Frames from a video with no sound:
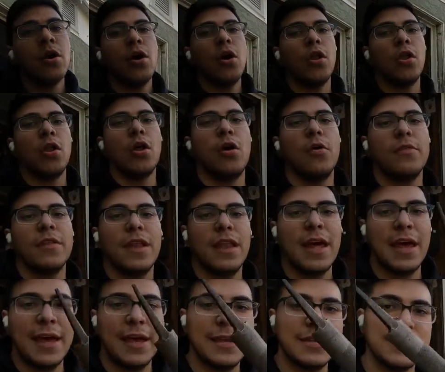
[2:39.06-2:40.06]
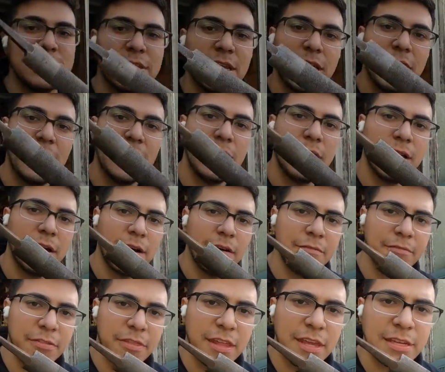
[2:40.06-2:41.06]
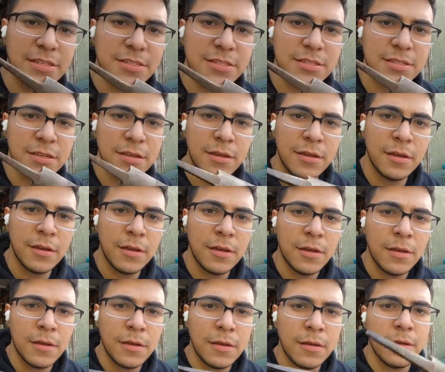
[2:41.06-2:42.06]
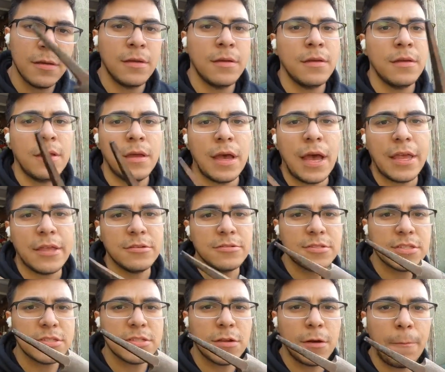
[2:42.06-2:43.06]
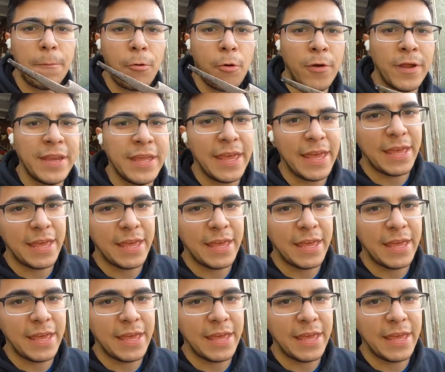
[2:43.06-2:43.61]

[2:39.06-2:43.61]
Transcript: along the lines of this, I use this little pointy